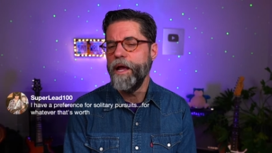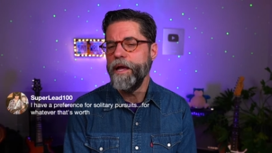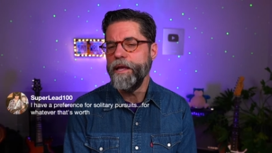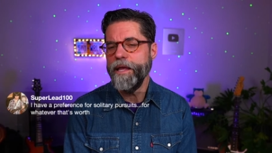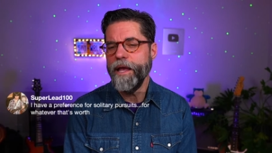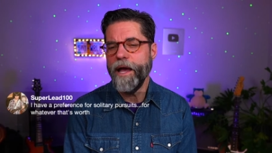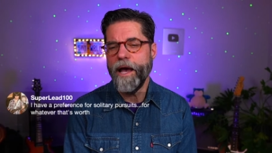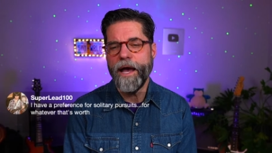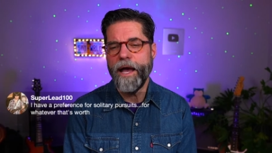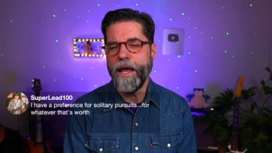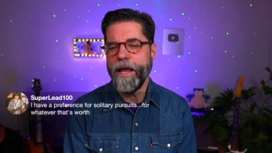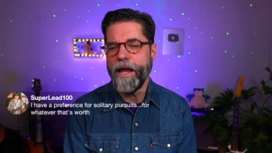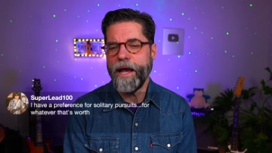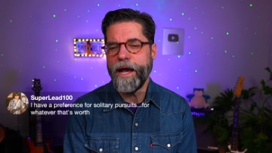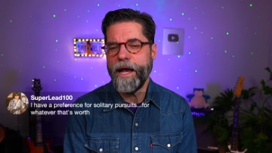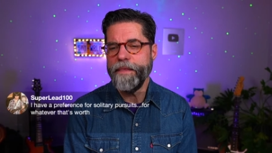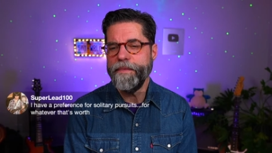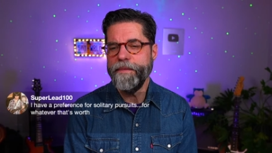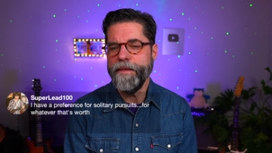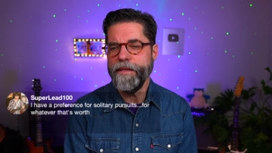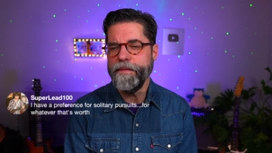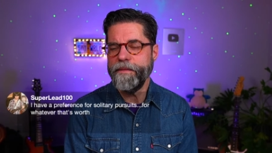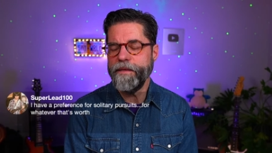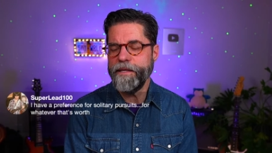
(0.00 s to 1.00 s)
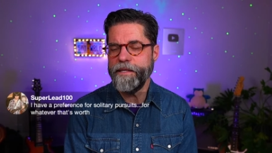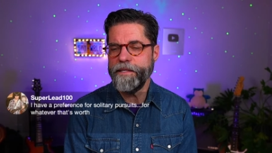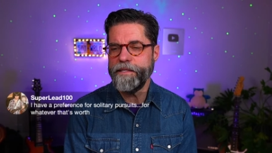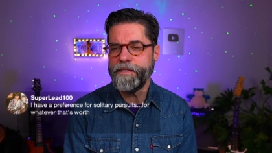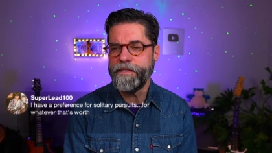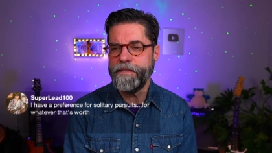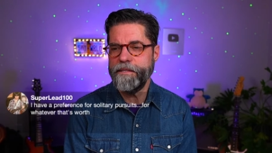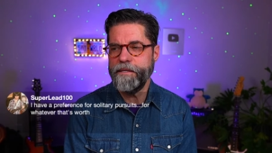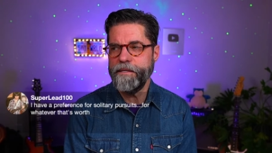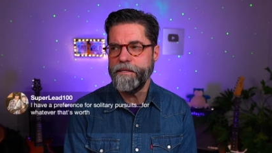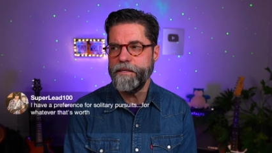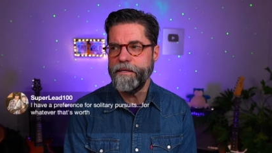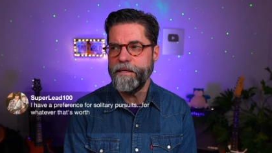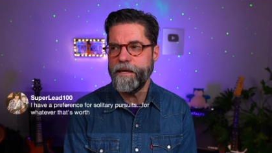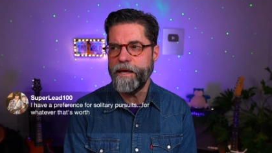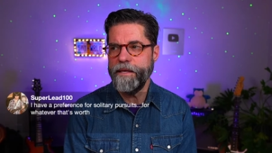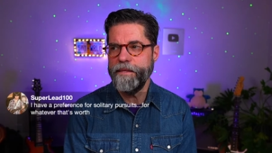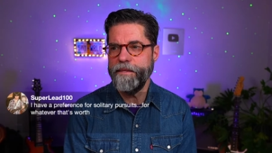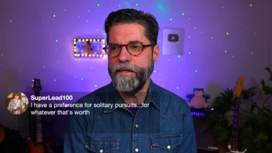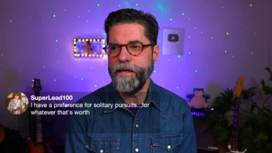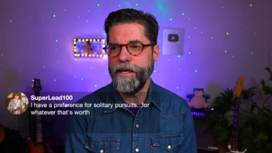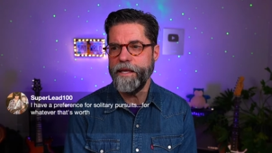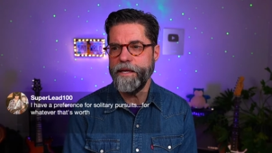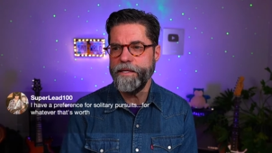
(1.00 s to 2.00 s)
Yeah, I think that it is
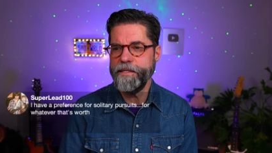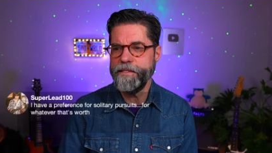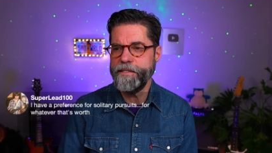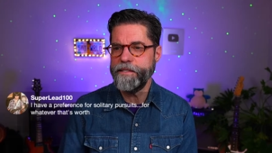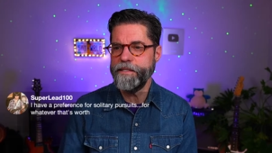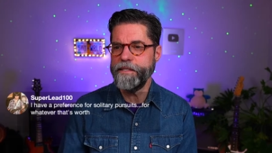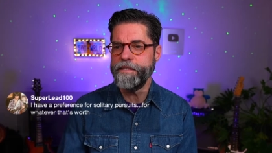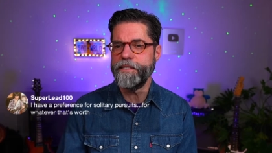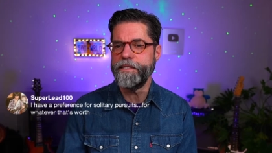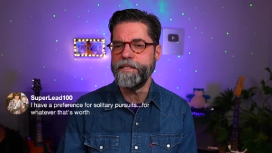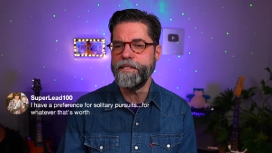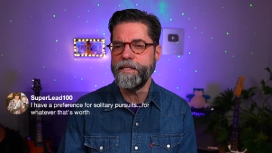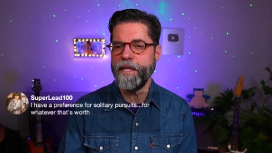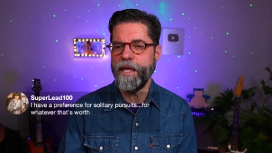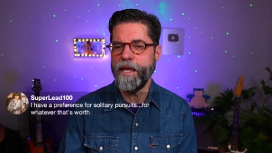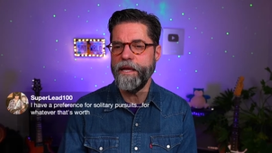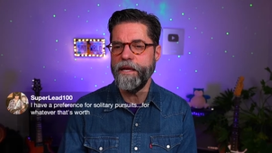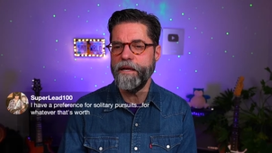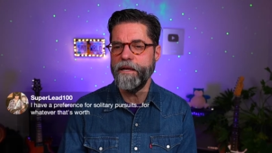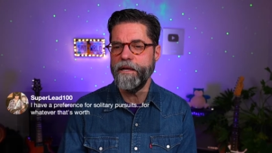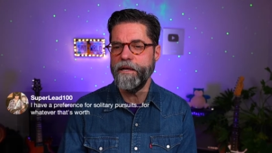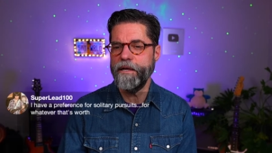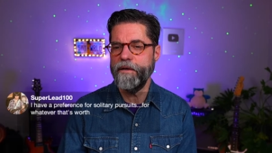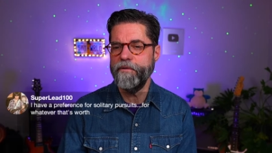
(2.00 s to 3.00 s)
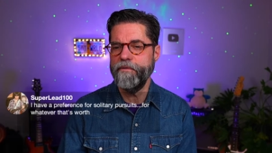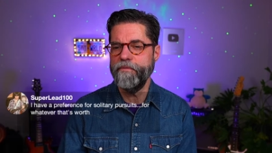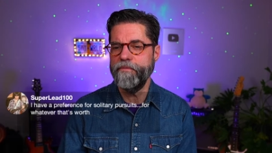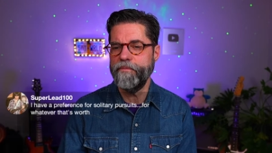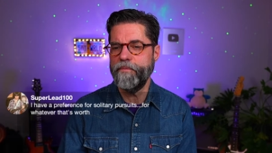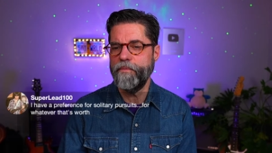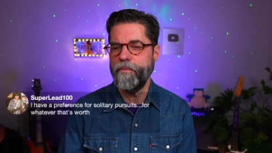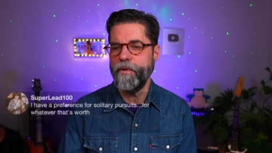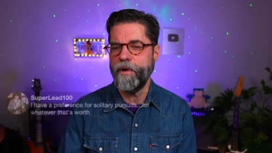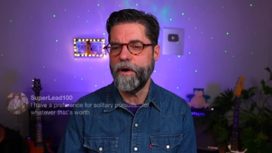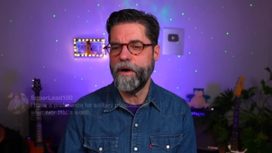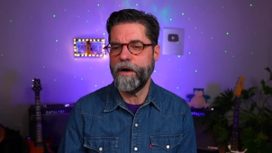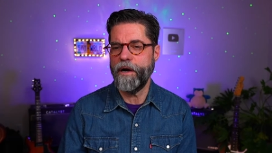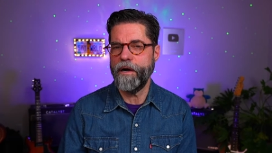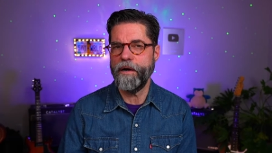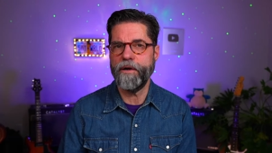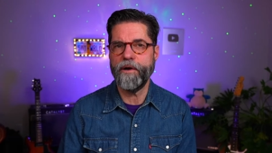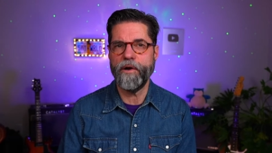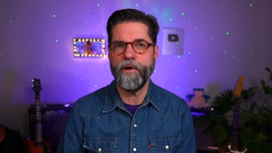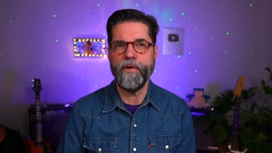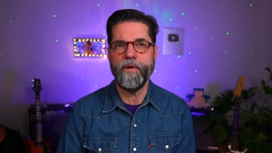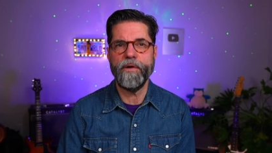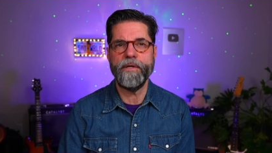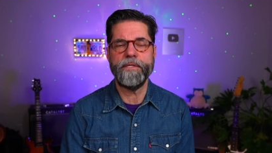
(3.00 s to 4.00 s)
the state of our
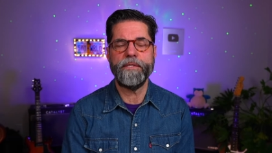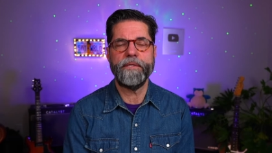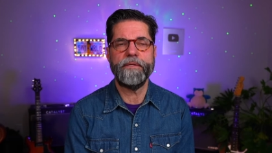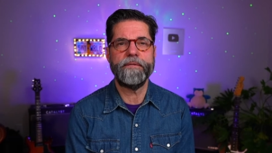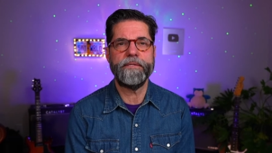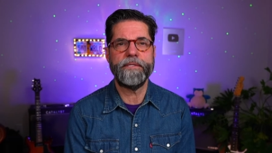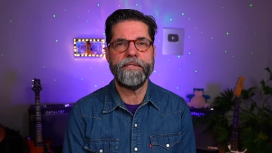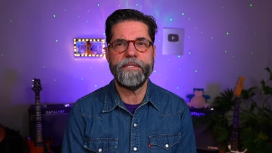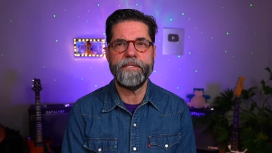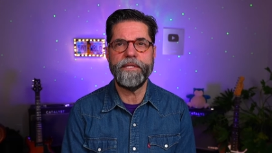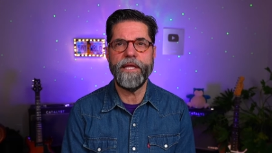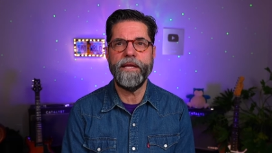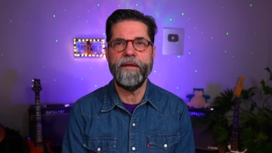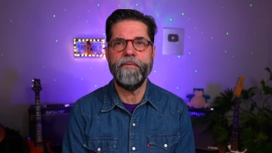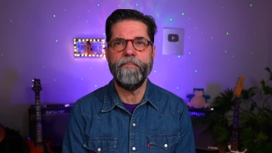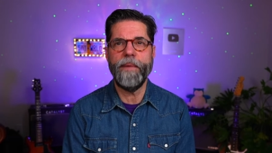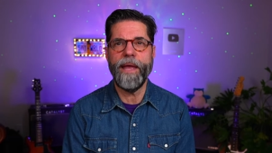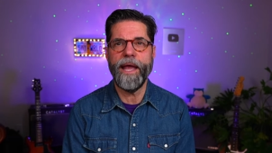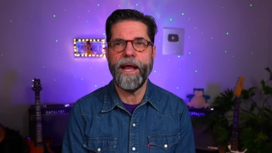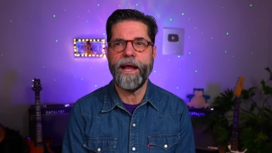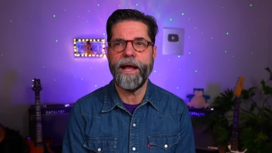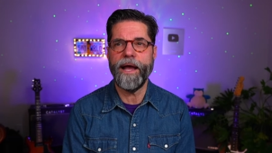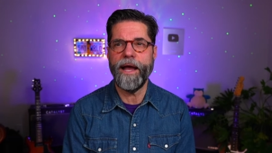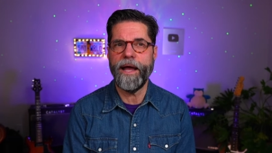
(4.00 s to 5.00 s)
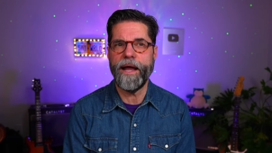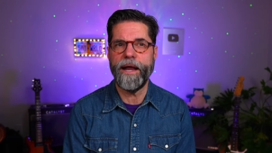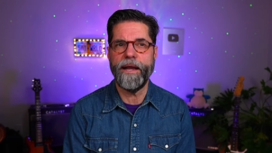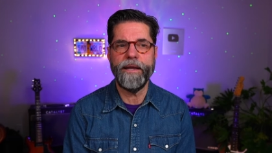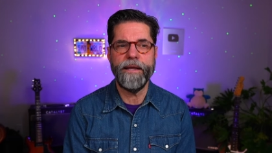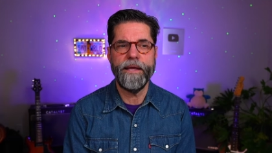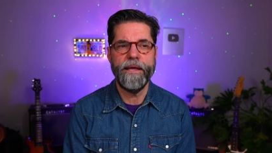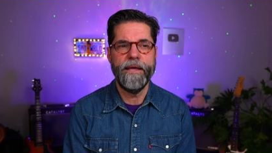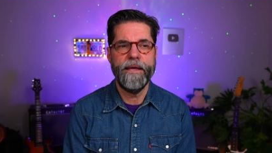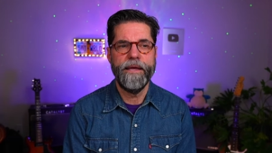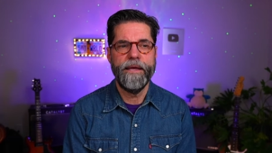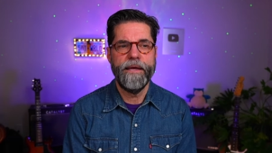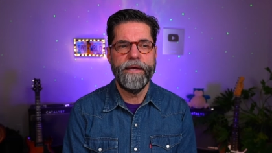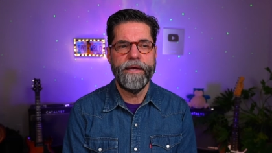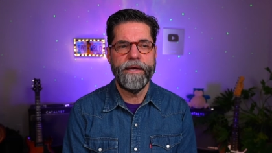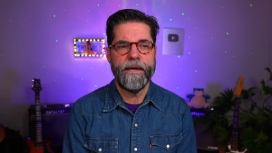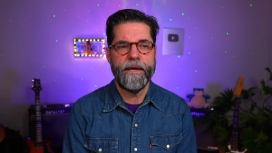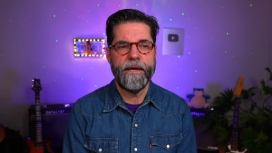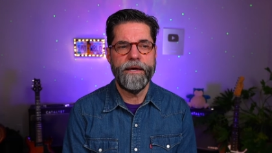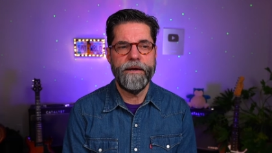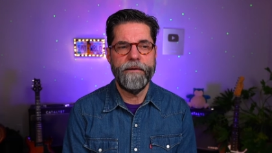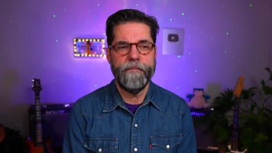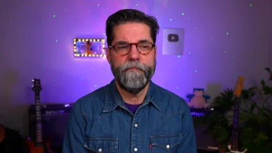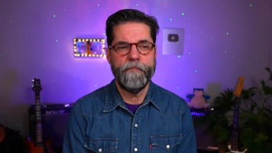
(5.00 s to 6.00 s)
current state of mankind,
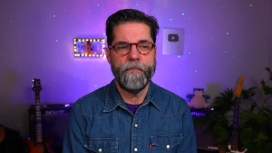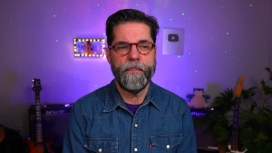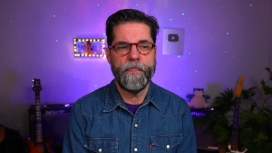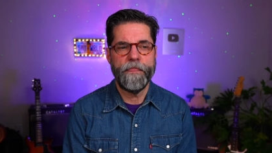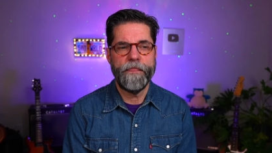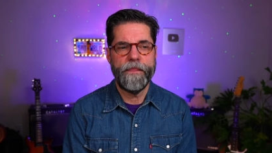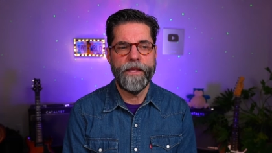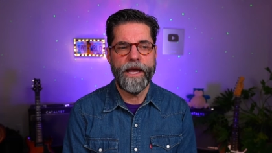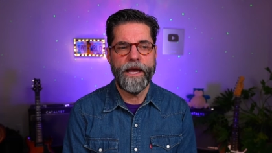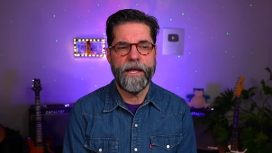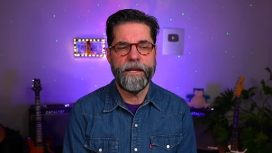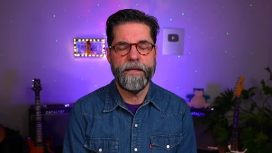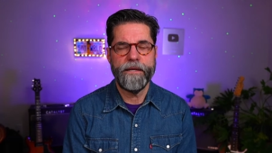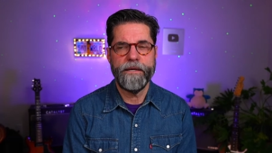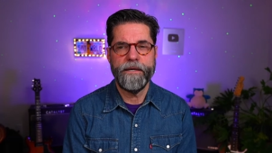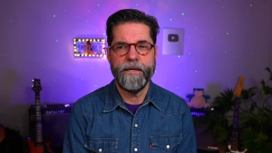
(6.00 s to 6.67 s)
that